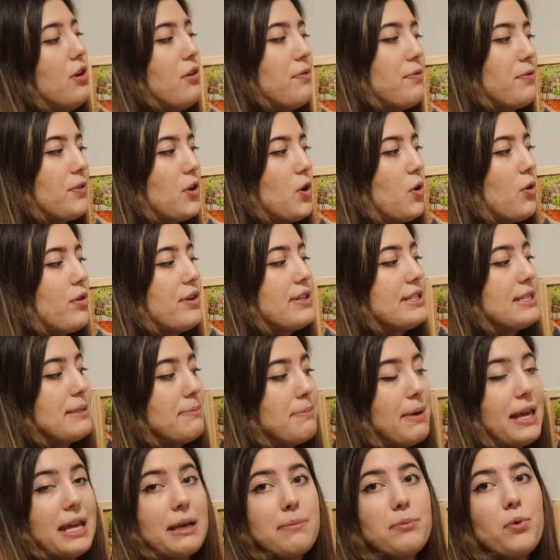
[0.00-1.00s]
of course,
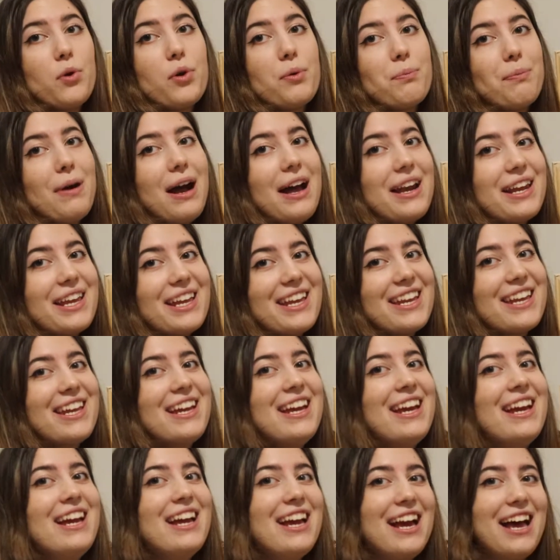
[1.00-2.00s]
make more money
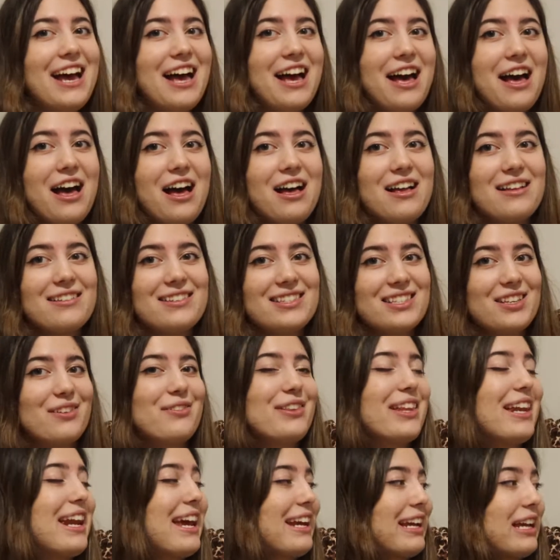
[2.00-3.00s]
so
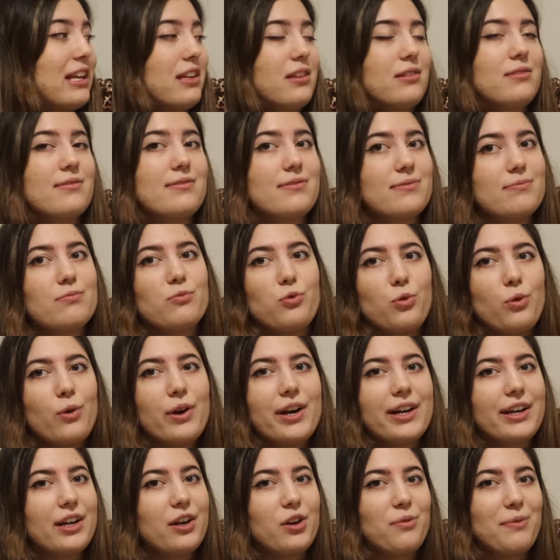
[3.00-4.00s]
that I can
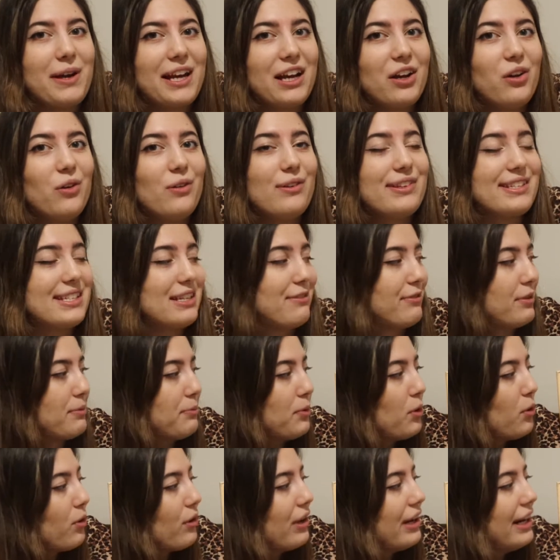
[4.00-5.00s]
work on my goals even
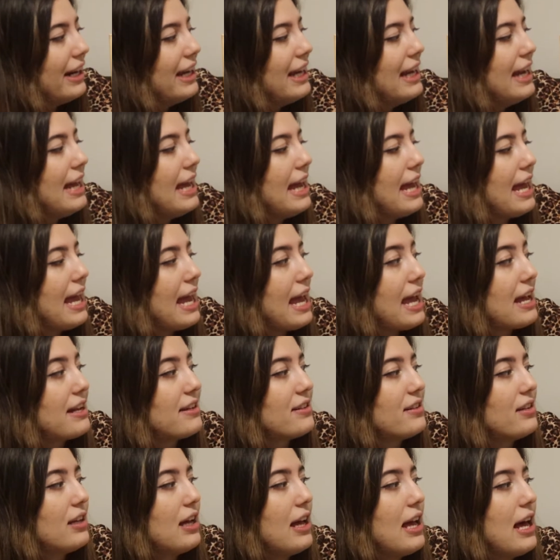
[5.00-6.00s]
more,
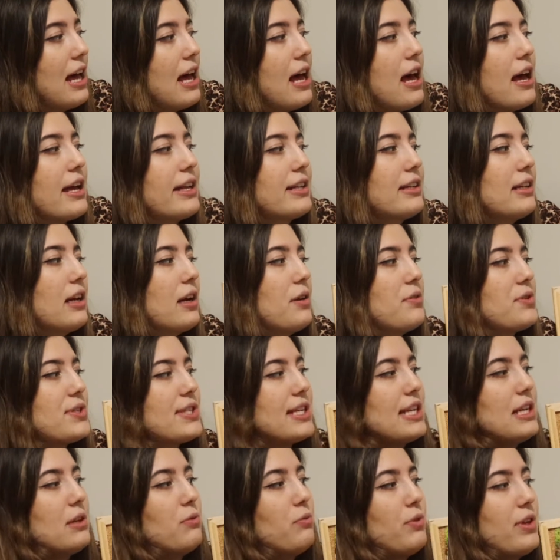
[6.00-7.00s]
and it goes
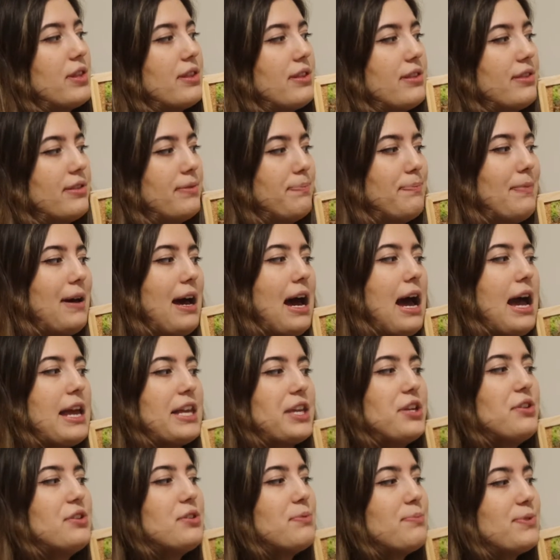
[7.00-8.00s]
in with my
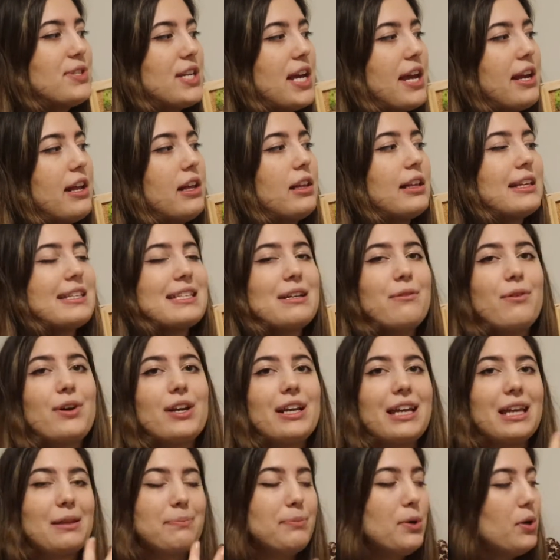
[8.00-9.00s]
YouTube channel because I want
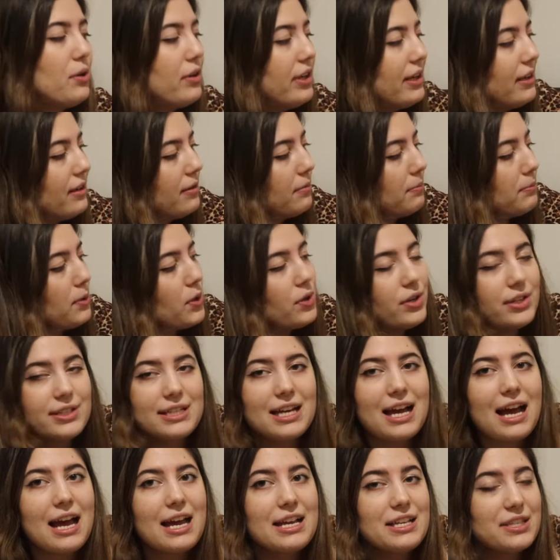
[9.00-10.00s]
to get
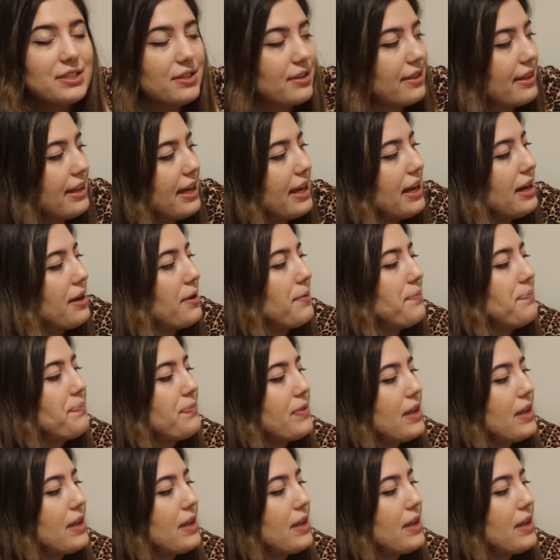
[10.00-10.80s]
monetized on there.